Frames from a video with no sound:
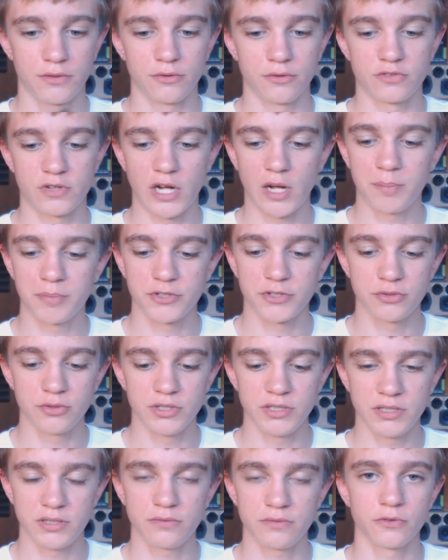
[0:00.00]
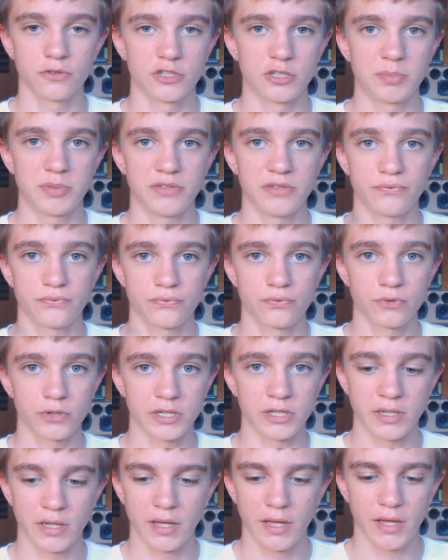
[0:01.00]
there's an opportunity for it to be
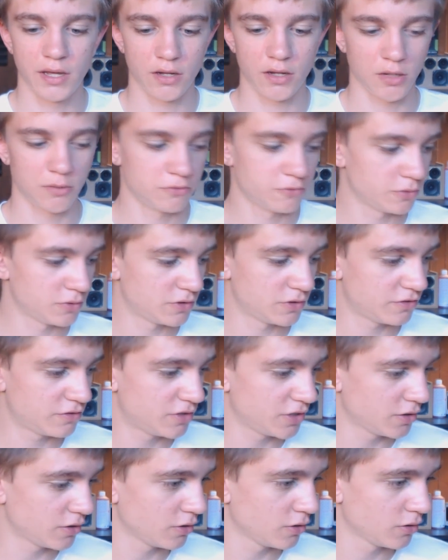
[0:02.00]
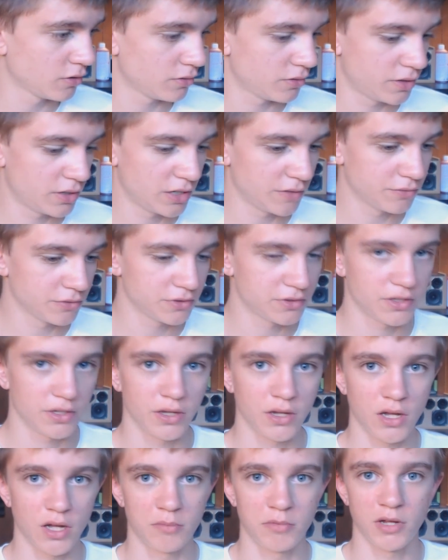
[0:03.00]
free. It comes with a sticker and
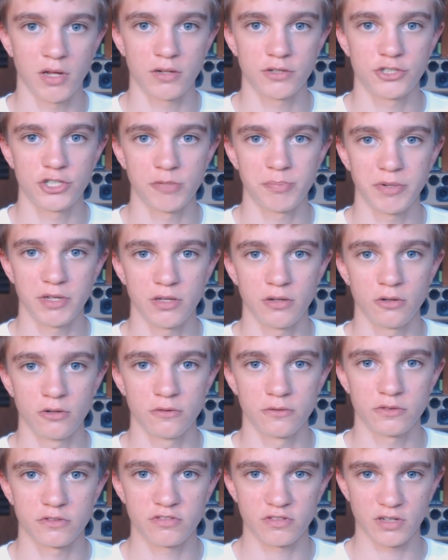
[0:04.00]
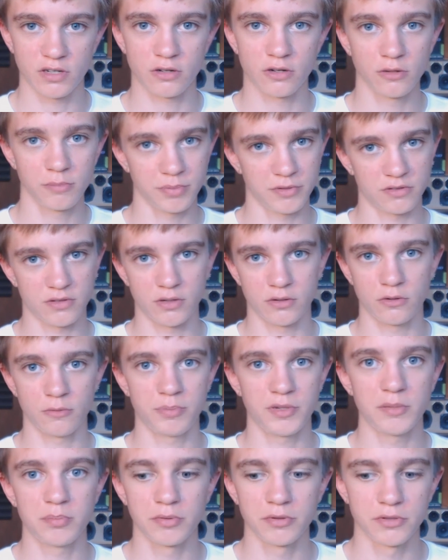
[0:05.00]
everything. I'm not jipping you of a sticker, because I know
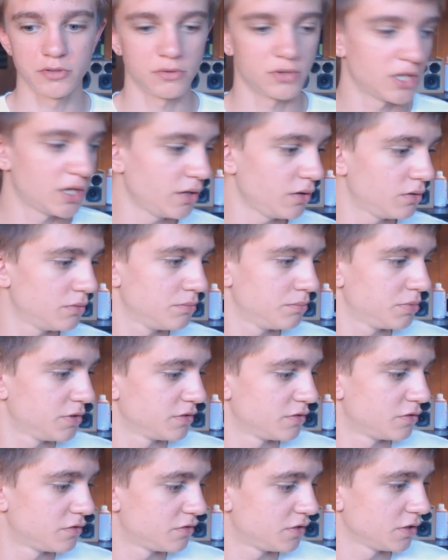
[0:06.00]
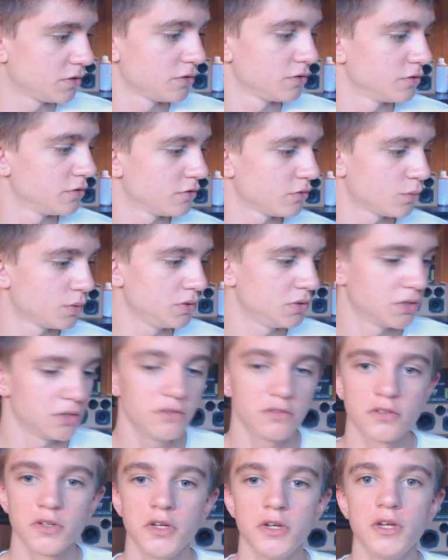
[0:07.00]
people do that, because the sticker is quite
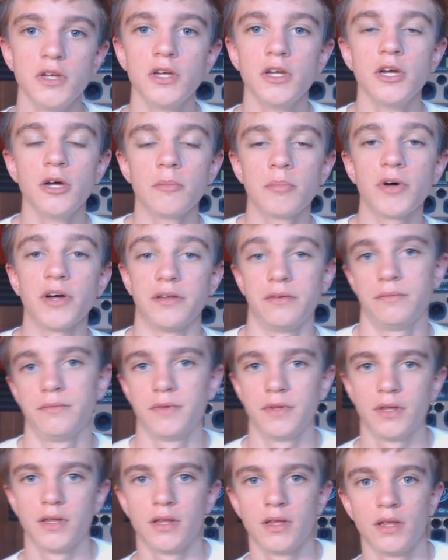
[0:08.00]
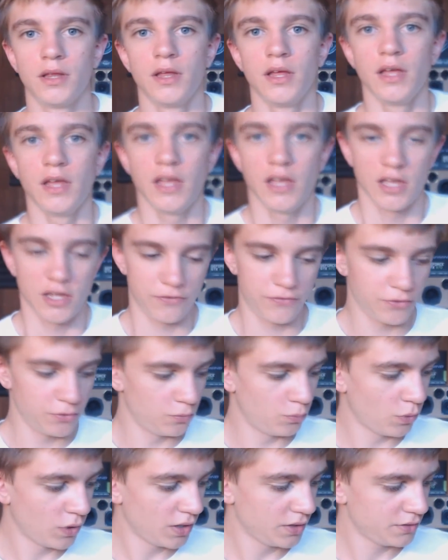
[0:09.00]
nice. But if
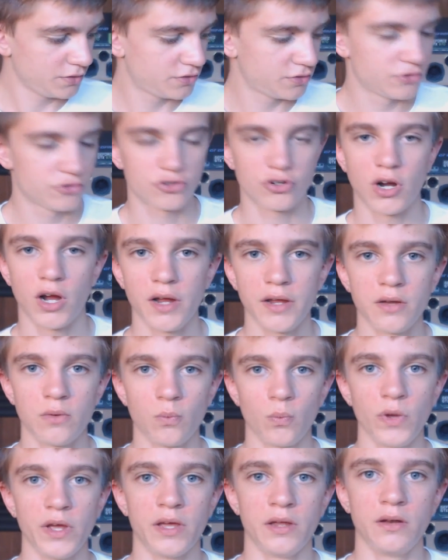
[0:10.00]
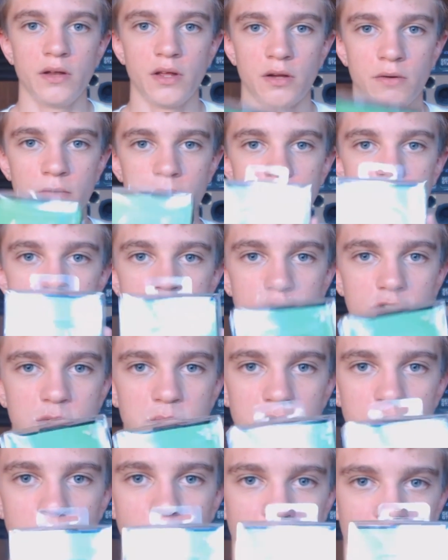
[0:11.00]
you want to try and win a Razer
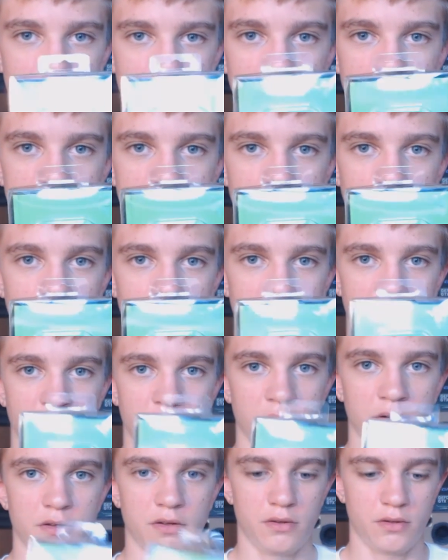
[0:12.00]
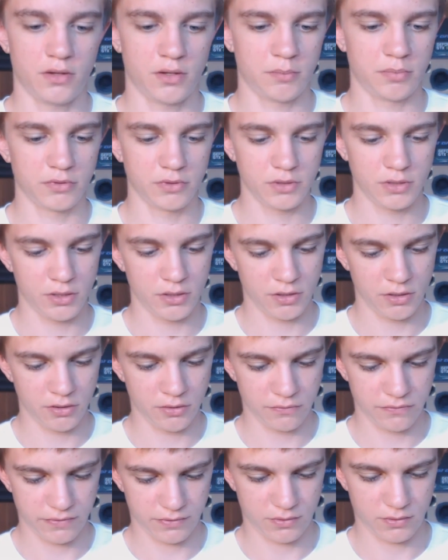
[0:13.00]
Nabu X smart band, I
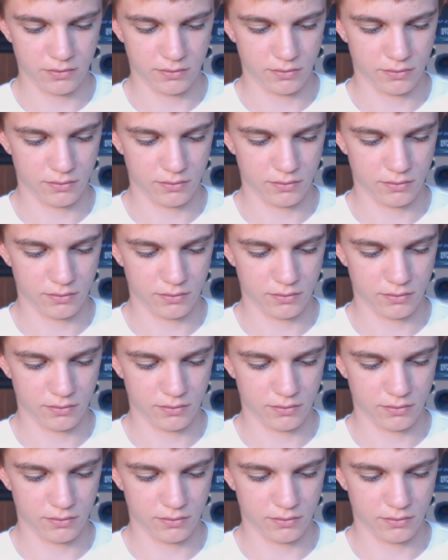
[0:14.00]
believe,